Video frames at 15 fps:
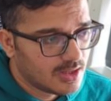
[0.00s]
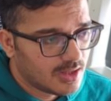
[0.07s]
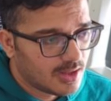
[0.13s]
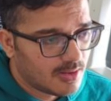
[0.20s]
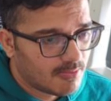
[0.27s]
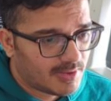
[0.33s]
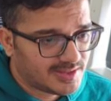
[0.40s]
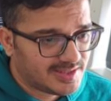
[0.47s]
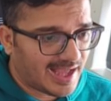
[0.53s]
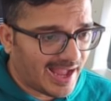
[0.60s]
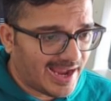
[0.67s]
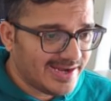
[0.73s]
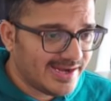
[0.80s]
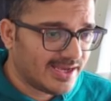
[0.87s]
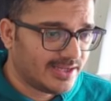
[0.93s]
But the
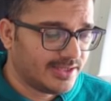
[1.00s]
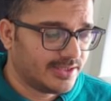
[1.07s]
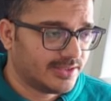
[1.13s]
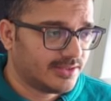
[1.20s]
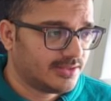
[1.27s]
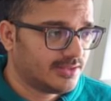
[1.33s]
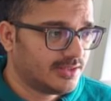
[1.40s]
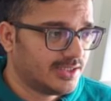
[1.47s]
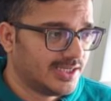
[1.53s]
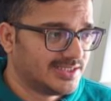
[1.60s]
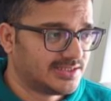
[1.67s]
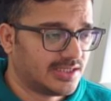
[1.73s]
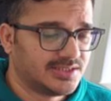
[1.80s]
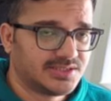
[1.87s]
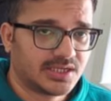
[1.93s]
idea here is
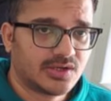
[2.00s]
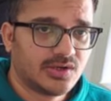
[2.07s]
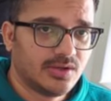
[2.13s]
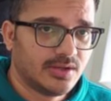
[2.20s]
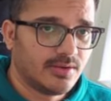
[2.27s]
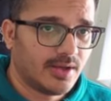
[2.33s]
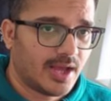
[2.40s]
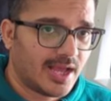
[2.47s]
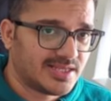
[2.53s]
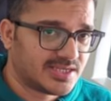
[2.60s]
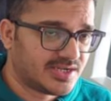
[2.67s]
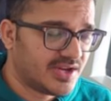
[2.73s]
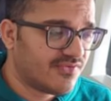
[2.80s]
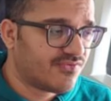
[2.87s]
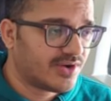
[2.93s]
a
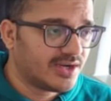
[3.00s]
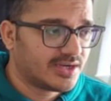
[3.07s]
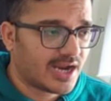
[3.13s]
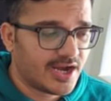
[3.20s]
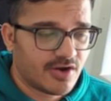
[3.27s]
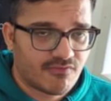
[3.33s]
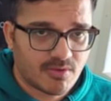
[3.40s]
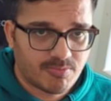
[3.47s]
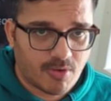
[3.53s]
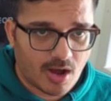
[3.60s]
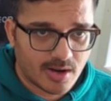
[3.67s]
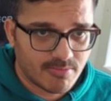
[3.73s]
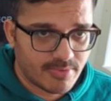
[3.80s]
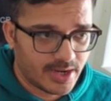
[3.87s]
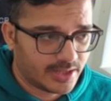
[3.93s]
different kind of a
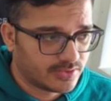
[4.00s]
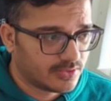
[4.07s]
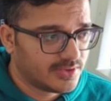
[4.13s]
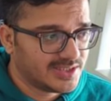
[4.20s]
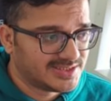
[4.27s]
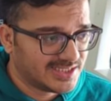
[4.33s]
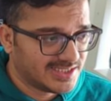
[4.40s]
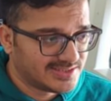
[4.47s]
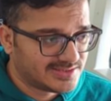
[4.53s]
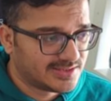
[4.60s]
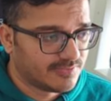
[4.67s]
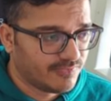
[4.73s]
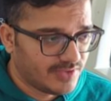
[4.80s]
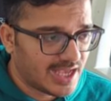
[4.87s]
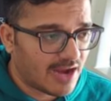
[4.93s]
pawn breakthrough.
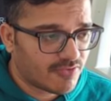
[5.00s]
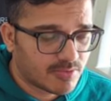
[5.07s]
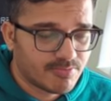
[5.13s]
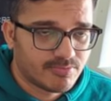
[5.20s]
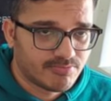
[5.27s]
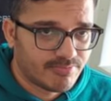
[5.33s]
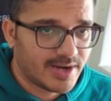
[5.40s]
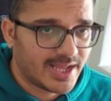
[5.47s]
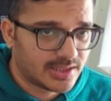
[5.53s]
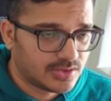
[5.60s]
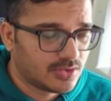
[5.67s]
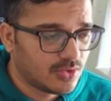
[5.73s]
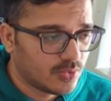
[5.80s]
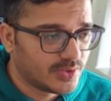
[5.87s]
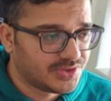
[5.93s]
We have to break
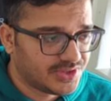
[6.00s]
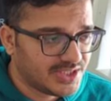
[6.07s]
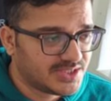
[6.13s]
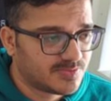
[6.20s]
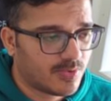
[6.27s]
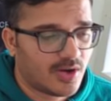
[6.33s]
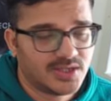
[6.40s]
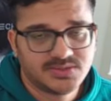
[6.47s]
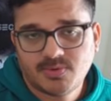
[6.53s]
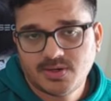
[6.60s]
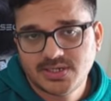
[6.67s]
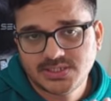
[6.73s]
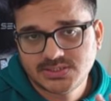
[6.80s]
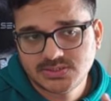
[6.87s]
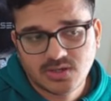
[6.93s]
through with these pawns,
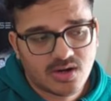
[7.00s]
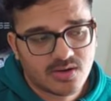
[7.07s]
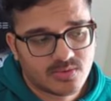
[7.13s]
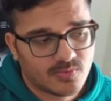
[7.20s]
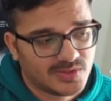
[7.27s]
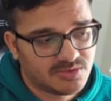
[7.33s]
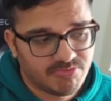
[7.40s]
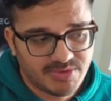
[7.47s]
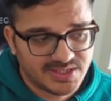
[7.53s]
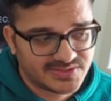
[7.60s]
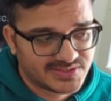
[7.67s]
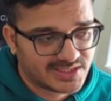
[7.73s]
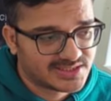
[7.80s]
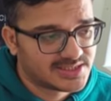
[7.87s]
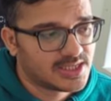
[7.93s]
but it's not with
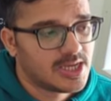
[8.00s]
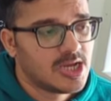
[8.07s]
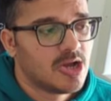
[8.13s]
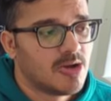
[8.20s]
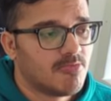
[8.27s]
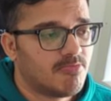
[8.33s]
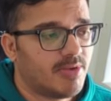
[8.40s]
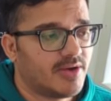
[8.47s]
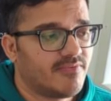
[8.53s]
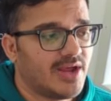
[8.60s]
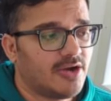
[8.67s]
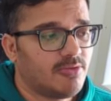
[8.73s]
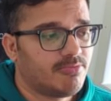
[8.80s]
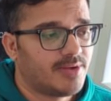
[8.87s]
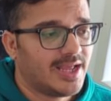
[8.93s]
b6, but we
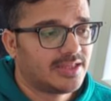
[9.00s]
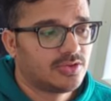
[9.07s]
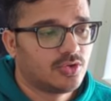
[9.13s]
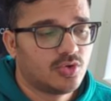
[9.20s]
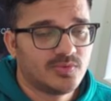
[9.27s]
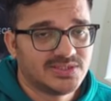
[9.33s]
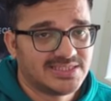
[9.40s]
have to break through with